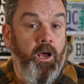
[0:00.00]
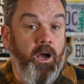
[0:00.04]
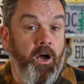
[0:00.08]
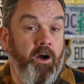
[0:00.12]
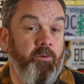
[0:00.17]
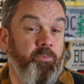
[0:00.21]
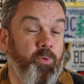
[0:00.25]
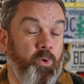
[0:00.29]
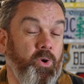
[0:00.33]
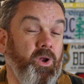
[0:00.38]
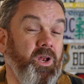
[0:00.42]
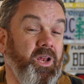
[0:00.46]
I'll
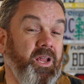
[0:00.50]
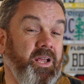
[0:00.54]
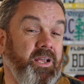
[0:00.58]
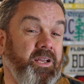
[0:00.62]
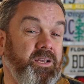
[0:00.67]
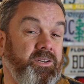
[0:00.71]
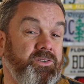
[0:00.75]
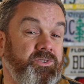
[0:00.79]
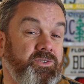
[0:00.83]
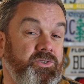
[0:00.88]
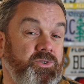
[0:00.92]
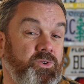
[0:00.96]
put
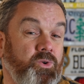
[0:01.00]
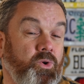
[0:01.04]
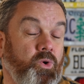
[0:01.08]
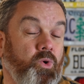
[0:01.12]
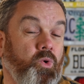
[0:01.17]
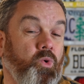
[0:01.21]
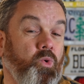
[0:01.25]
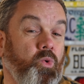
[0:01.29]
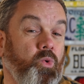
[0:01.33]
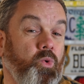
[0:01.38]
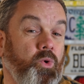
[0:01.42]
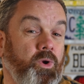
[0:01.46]
links to
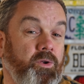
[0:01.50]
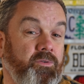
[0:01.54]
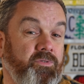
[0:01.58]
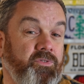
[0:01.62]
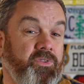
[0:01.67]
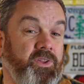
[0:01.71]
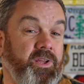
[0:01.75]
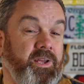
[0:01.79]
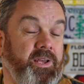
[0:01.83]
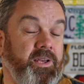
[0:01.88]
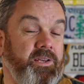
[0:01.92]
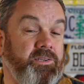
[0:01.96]
all of
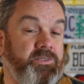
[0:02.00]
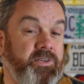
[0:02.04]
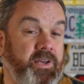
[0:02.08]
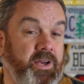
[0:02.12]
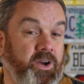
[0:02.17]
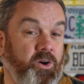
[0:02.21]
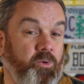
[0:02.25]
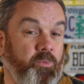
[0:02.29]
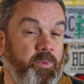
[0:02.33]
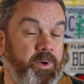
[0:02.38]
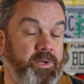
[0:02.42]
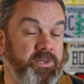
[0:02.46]
these
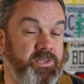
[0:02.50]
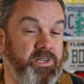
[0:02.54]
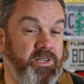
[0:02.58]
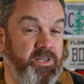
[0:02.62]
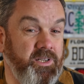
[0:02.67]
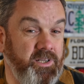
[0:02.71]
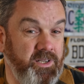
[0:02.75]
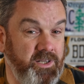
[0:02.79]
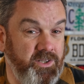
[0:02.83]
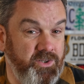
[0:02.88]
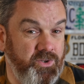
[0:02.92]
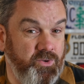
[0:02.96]
helmets in
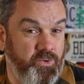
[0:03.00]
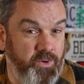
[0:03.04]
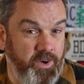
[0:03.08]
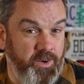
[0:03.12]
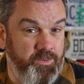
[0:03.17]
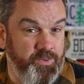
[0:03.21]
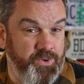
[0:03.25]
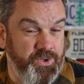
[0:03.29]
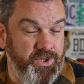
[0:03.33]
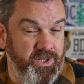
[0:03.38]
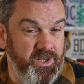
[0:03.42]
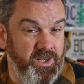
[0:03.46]
the
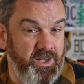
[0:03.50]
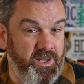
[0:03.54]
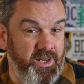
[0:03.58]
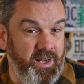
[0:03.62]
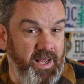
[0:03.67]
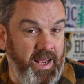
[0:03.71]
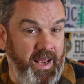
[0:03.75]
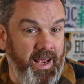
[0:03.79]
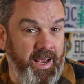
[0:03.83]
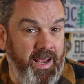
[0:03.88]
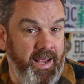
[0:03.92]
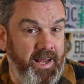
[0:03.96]
description,
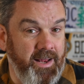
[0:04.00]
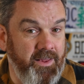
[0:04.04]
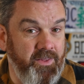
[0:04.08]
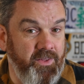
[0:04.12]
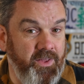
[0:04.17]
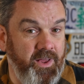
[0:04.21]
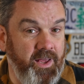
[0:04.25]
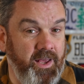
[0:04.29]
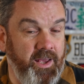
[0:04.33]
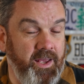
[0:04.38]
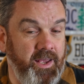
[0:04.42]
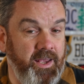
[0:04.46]
and
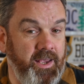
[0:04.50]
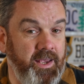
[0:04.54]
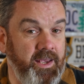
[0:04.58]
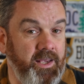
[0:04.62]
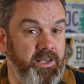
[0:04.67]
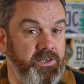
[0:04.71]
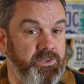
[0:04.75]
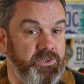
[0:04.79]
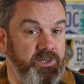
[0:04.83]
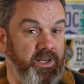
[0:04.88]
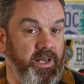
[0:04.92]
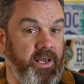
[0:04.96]
there
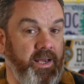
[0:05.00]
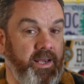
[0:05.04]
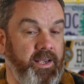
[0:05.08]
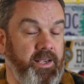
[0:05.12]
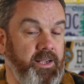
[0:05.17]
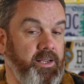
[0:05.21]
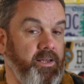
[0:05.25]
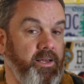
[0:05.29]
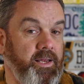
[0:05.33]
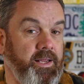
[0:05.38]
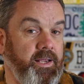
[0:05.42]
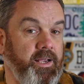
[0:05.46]
is
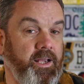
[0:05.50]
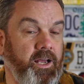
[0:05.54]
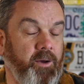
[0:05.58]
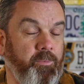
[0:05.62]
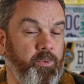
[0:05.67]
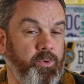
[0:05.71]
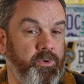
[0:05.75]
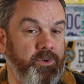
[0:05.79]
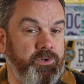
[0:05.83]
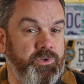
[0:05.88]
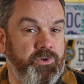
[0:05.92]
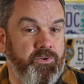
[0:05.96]
a link
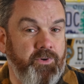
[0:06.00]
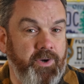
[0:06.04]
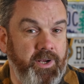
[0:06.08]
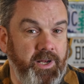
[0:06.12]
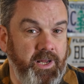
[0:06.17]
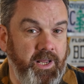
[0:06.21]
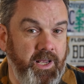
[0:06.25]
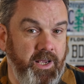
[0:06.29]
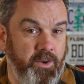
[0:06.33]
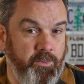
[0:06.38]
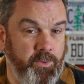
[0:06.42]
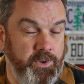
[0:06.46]
up on the screen
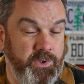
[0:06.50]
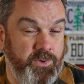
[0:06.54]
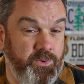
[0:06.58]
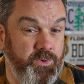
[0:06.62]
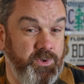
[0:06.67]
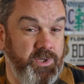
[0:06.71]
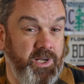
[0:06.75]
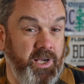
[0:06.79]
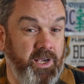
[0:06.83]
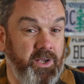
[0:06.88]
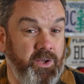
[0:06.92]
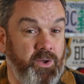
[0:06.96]
here which will
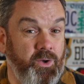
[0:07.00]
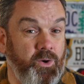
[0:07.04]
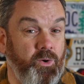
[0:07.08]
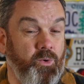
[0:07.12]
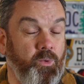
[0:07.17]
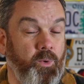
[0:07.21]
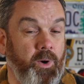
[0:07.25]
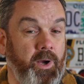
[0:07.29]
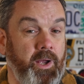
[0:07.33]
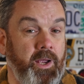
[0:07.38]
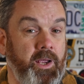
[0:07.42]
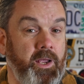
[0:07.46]
take you
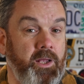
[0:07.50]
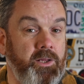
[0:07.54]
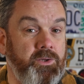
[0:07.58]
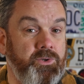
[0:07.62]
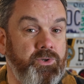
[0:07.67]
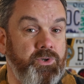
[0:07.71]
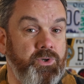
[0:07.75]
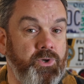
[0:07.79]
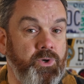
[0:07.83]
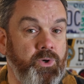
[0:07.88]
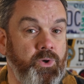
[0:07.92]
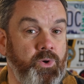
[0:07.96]
away
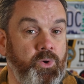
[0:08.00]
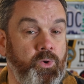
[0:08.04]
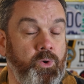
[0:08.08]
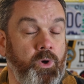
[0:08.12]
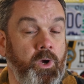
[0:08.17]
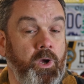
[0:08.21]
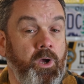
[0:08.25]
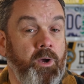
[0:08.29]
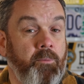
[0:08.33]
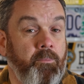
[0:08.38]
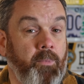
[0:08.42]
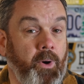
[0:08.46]
to
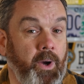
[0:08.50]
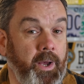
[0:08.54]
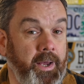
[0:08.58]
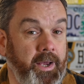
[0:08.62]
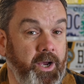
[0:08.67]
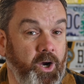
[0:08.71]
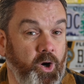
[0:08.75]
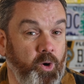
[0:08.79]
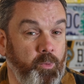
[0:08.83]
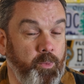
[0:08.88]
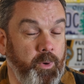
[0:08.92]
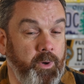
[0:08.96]
my
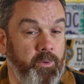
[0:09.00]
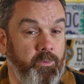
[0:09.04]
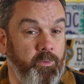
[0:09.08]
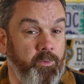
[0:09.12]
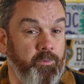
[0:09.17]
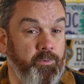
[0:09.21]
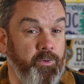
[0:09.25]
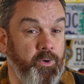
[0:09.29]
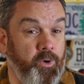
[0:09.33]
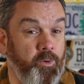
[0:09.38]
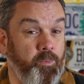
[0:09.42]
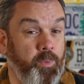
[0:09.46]
helmet
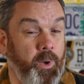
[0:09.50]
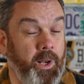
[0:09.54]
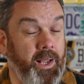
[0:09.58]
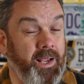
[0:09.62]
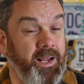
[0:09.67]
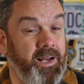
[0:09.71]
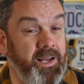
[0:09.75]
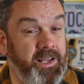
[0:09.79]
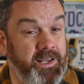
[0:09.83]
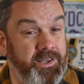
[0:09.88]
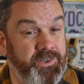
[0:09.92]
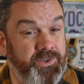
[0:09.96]
review
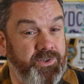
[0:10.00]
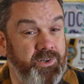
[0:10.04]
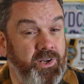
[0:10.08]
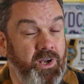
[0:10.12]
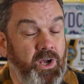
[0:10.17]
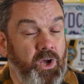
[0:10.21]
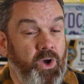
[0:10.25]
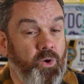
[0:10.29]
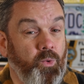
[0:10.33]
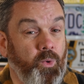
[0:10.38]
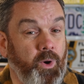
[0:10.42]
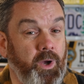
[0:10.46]
playlist,
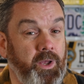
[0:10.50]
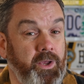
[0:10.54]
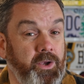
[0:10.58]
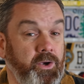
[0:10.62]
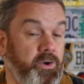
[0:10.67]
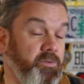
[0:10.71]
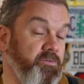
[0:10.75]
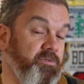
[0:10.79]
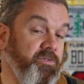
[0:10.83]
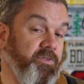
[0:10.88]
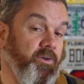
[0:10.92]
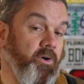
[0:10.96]
where you
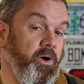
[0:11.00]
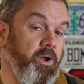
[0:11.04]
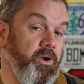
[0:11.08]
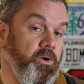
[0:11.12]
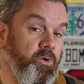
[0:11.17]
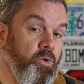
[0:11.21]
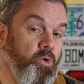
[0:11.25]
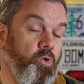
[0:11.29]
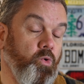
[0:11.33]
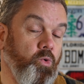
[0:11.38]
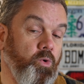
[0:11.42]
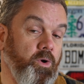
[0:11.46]
can find
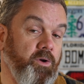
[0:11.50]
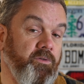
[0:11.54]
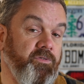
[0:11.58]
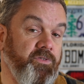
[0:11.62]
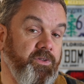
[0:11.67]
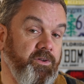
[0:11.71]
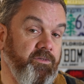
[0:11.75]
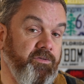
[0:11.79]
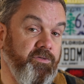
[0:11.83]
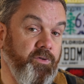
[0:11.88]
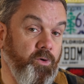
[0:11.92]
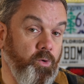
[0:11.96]
all of
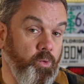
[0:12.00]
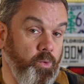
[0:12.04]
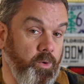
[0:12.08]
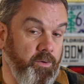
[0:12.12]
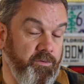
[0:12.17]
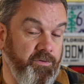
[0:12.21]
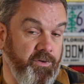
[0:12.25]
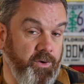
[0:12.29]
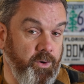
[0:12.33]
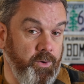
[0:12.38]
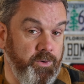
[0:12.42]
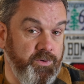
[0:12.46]
the full
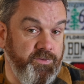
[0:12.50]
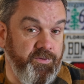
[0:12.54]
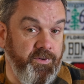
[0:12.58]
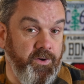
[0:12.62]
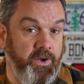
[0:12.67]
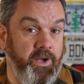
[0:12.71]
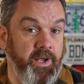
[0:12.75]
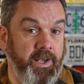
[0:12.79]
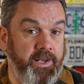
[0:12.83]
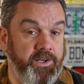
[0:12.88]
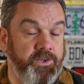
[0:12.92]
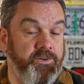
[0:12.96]
reviews
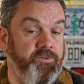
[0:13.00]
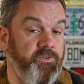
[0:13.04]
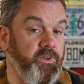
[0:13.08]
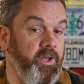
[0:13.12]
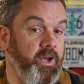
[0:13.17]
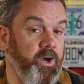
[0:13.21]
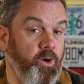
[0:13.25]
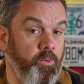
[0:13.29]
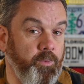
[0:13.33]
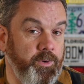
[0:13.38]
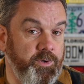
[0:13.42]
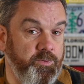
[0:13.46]
for each of the
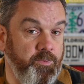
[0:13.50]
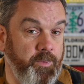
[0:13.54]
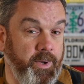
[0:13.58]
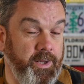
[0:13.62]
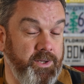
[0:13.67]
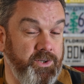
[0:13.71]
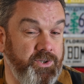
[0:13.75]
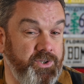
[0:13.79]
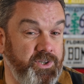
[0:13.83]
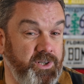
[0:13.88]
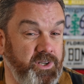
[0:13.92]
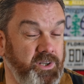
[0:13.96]
helmets
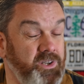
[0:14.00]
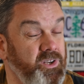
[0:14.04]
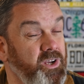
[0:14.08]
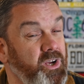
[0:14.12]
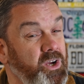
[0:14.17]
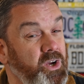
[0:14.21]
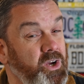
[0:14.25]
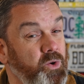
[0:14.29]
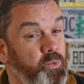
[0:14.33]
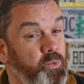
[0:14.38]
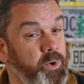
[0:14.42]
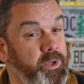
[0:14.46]
mentioned,
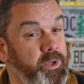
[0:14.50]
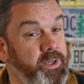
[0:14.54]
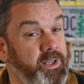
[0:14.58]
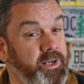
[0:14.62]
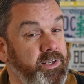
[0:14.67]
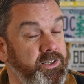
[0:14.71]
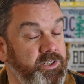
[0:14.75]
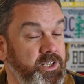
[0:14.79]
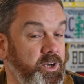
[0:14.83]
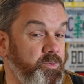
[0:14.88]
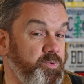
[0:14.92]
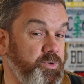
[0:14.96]
with the
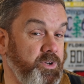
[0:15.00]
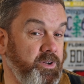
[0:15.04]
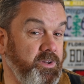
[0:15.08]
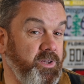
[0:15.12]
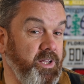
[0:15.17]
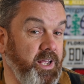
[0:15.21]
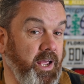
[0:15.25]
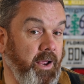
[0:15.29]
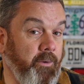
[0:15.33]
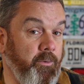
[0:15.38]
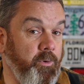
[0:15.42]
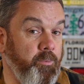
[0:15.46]
exception of the
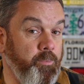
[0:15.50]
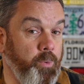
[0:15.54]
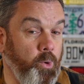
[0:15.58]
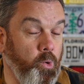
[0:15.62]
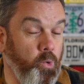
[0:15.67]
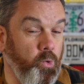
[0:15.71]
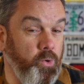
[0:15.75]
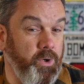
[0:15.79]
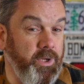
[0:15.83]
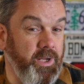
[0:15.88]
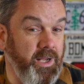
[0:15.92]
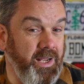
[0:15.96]

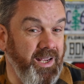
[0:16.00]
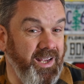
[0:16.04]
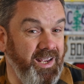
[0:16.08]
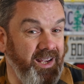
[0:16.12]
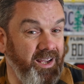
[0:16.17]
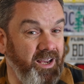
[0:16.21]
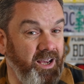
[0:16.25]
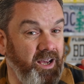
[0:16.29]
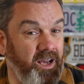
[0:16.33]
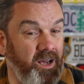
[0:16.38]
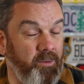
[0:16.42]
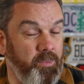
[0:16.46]
Garibaldi,
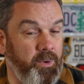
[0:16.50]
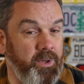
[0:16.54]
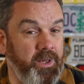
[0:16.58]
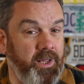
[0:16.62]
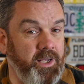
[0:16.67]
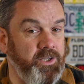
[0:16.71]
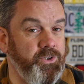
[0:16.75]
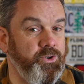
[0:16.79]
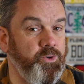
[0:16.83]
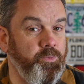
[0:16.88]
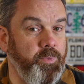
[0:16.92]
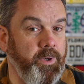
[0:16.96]
but
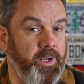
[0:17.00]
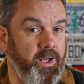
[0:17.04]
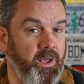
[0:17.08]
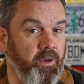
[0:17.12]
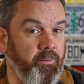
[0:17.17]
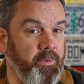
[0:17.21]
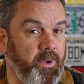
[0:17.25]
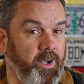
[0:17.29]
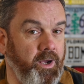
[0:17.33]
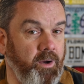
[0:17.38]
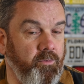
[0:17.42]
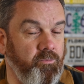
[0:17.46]
that should be
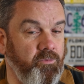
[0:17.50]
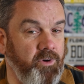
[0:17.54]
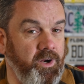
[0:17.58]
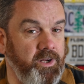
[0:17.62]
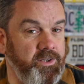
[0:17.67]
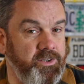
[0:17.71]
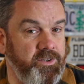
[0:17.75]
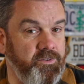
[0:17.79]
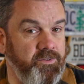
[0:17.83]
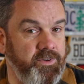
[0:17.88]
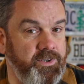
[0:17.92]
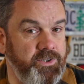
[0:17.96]
coming up
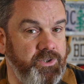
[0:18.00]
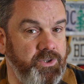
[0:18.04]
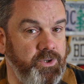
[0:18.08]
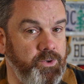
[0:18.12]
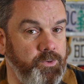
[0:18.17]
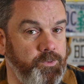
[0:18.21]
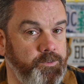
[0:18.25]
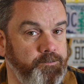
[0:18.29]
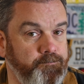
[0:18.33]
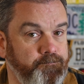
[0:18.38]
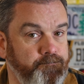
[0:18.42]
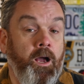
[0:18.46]
relatively
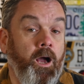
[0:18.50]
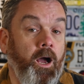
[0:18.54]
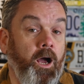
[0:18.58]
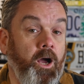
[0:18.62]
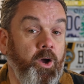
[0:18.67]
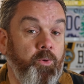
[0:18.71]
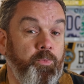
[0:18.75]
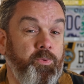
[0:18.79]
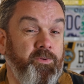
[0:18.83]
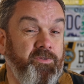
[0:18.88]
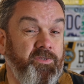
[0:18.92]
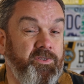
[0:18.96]
soon. I
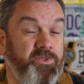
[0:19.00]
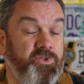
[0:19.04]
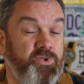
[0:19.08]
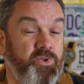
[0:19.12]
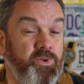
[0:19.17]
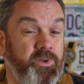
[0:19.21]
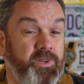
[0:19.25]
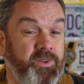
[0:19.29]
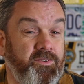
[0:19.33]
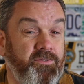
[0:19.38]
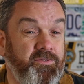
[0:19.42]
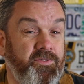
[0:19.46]
hope you've
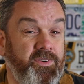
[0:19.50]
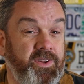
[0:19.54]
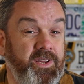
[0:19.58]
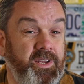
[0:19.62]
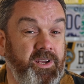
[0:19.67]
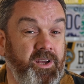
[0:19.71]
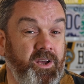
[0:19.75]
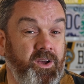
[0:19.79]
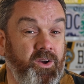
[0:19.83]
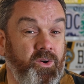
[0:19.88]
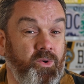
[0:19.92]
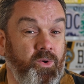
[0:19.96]
enjoyed the
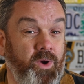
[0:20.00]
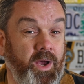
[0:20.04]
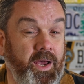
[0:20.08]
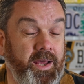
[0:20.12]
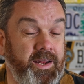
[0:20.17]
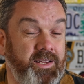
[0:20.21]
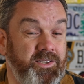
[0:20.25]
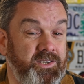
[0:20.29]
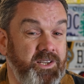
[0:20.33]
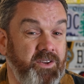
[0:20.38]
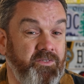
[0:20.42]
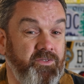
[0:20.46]
video and
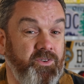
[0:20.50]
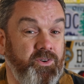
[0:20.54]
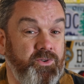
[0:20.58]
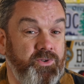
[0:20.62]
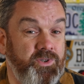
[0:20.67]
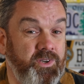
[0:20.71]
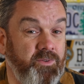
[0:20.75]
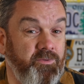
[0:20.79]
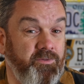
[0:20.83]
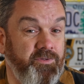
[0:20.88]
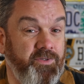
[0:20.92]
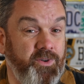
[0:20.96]
it's given you
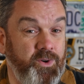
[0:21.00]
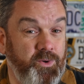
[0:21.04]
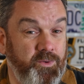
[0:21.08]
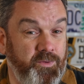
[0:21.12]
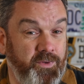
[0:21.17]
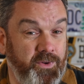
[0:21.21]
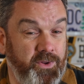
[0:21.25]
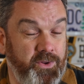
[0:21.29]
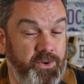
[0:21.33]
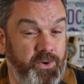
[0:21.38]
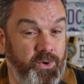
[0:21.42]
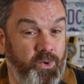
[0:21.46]
some food
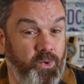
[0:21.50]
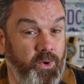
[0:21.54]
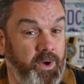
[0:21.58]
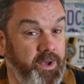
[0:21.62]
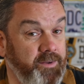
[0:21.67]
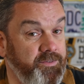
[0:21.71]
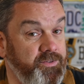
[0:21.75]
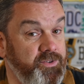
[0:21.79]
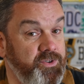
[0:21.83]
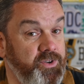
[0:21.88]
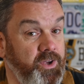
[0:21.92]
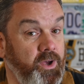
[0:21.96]
for thought.
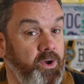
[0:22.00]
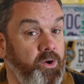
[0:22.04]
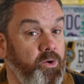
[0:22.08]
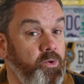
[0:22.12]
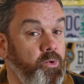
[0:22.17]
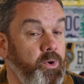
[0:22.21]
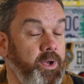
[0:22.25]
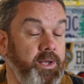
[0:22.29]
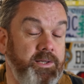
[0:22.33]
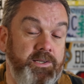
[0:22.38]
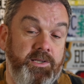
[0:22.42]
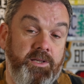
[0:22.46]
If so,
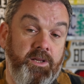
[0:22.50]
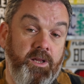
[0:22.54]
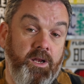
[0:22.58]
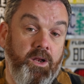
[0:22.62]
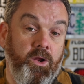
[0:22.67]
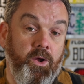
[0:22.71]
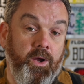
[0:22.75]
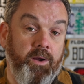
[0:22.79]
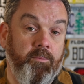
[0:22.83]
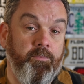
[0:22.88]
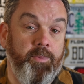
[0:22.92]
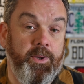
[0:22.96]
hitting the
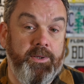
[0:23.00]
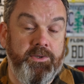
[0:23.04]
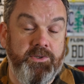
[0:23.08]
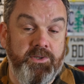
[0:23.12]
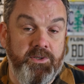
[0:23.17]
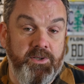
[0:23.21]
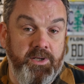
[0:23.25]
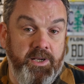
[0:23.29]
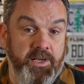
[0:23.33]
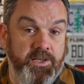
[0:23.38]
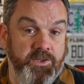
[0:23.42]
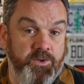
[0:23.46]
like
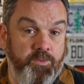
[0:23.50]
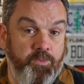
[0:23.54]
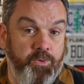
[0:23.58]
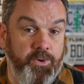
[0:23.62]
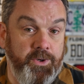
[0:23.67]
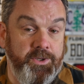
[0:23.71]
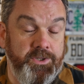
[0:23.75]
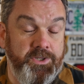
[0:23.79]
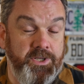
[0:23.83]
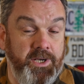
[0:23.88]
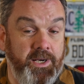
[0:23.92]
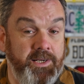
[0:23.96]
button is
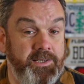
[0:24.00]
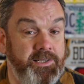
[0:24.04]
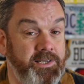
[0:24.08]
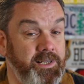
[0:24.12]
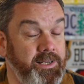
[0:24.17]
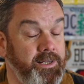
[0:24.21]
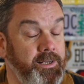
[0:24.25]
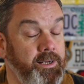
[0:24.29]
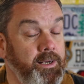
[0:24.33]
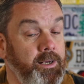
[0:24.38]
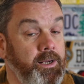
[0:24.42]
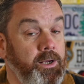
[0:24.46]

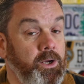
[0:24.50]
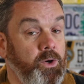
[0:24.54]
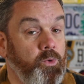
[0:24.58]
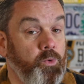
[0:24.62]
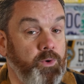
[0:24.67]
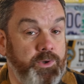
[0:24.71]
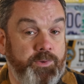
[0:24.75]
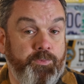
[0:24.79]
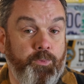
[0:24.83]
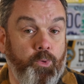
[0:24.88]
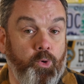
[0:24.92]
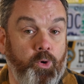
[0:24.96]
appreciated.
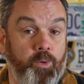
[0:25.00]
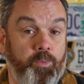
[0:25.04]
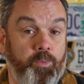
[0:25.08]
What's more